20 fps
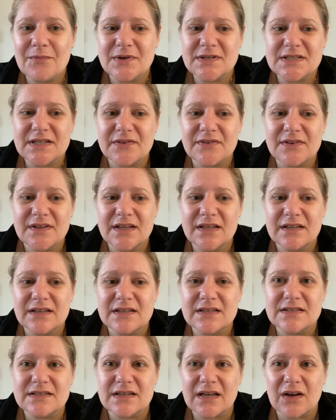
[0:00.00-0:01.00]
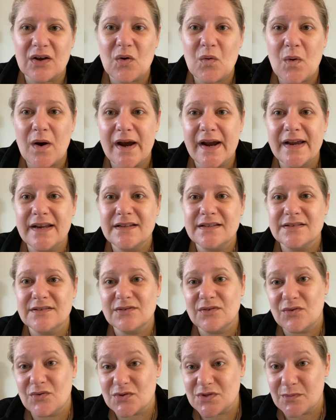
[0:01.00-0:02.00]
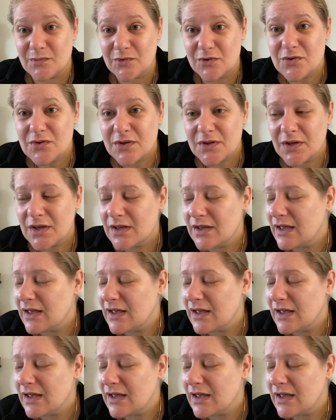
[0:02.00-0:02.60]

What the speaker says: which I think is a quite awesome look.